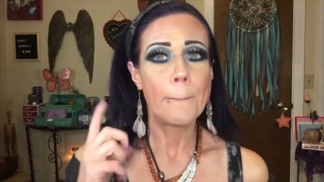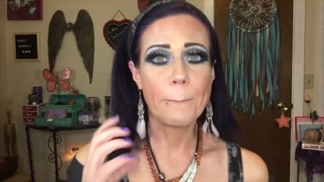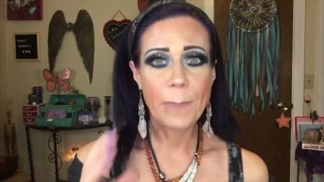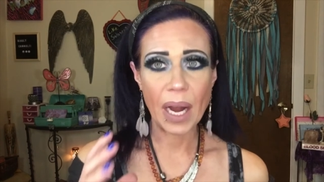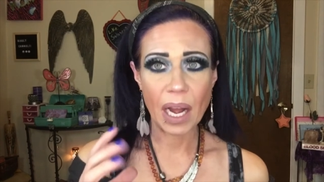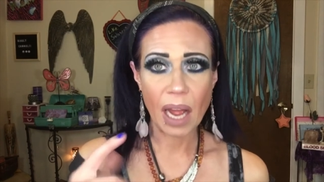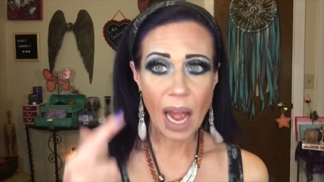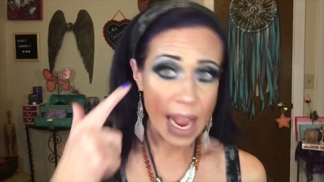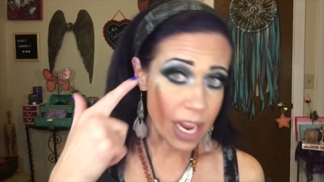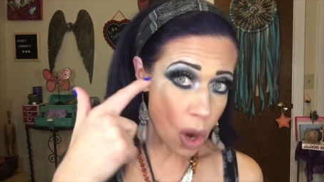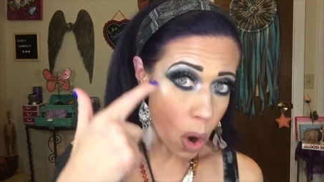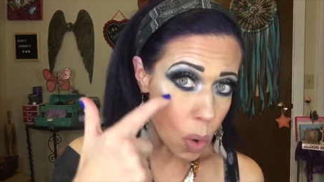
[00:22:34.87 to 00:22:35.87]
but
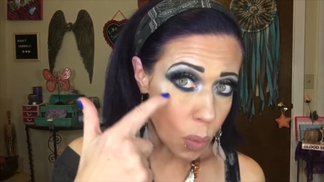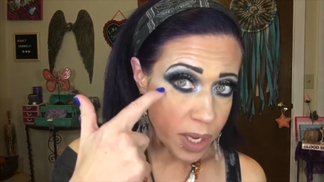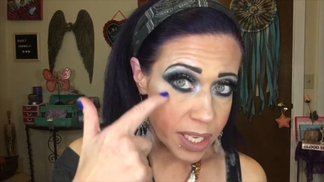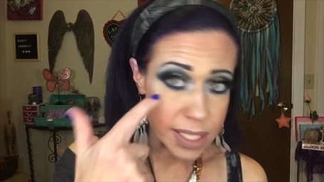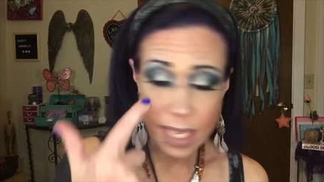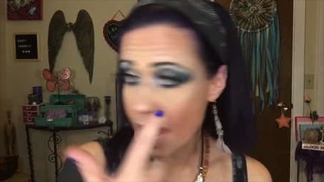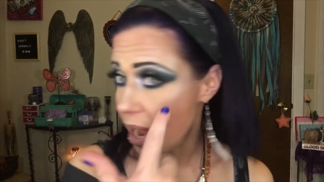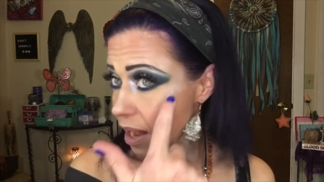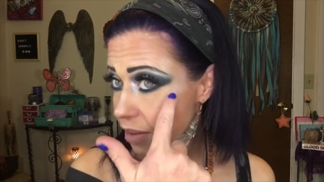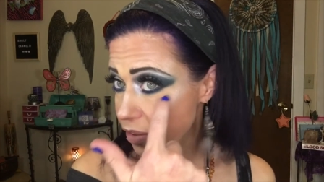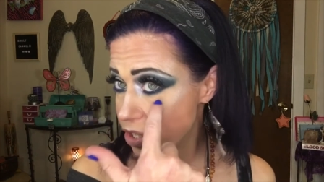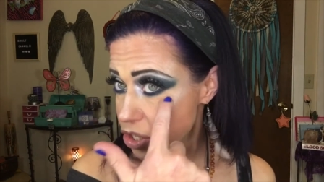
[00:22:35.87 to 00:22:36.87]
I always
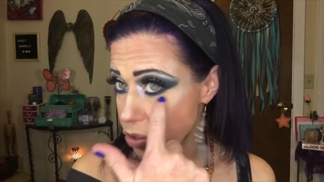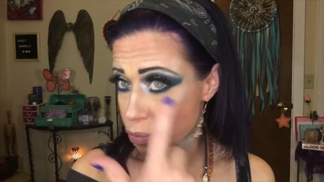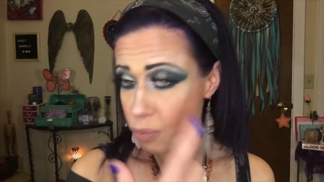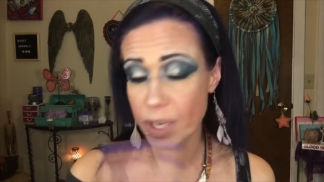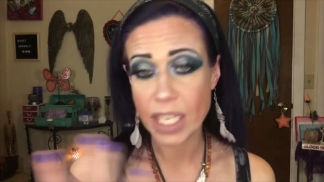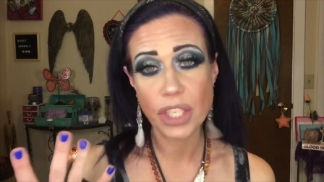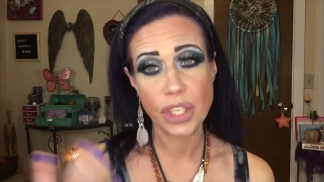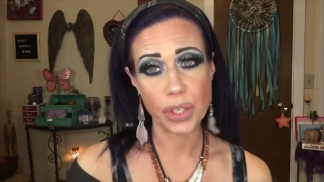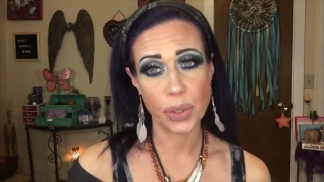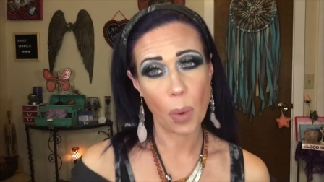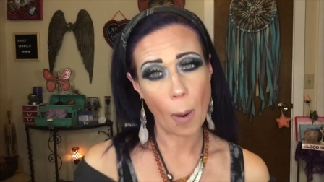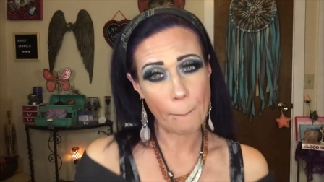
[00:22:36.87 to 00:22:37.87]
have to redo